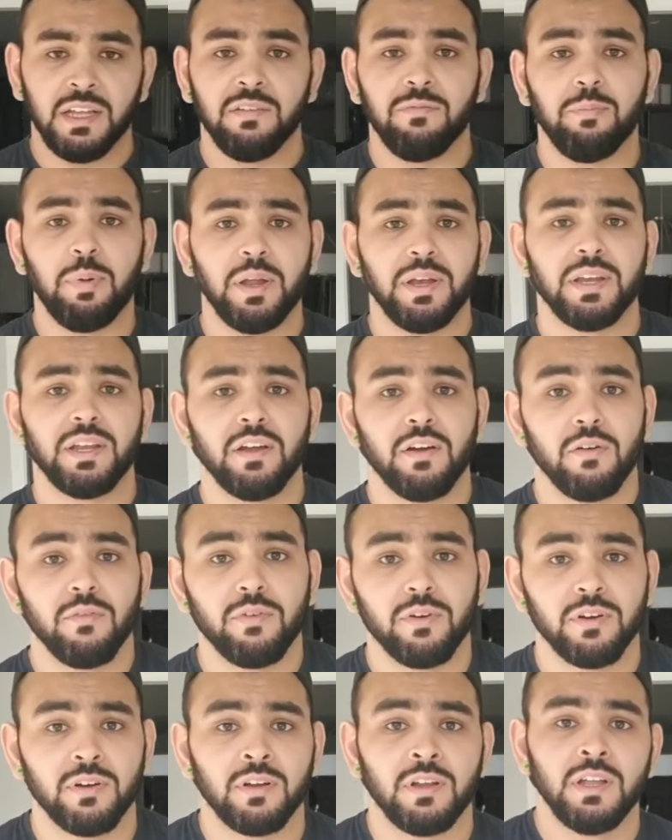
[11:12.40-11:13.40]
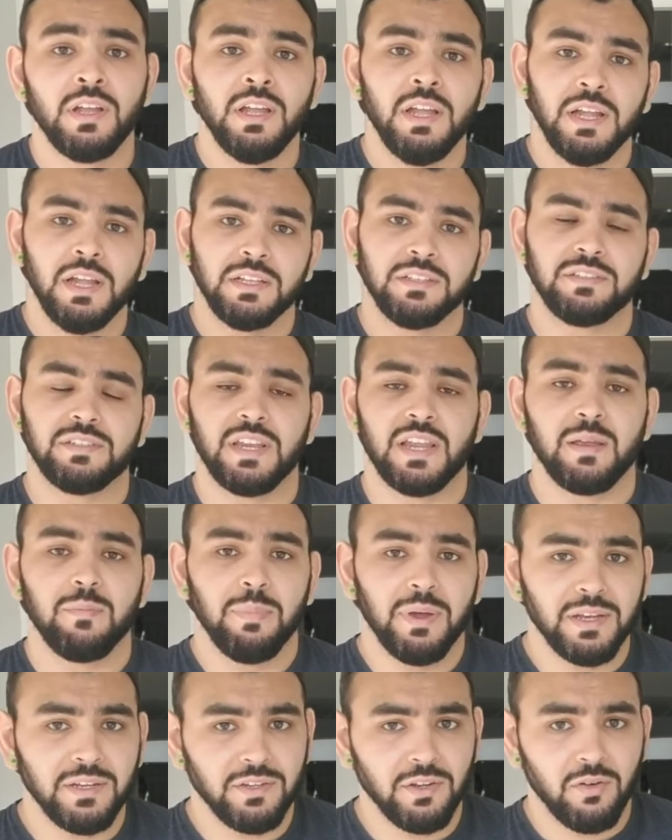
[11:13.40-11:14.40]
bending over and staying
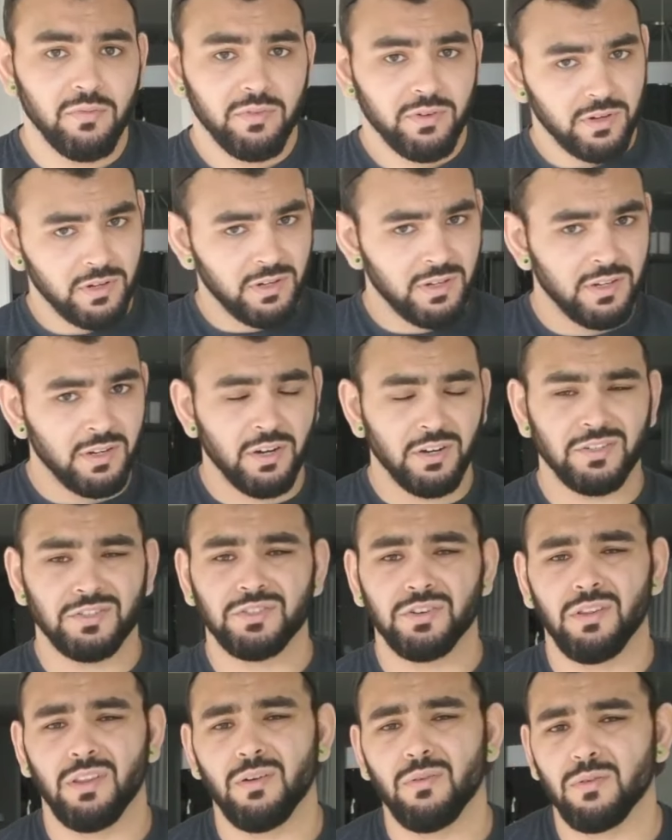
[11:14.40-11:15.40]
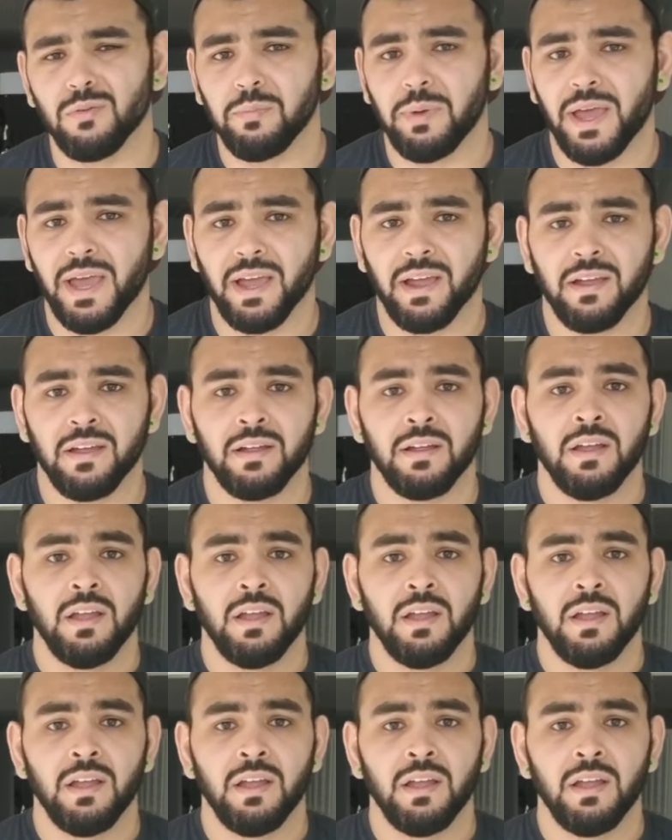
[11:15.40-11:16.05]
bent over hurts your lower back,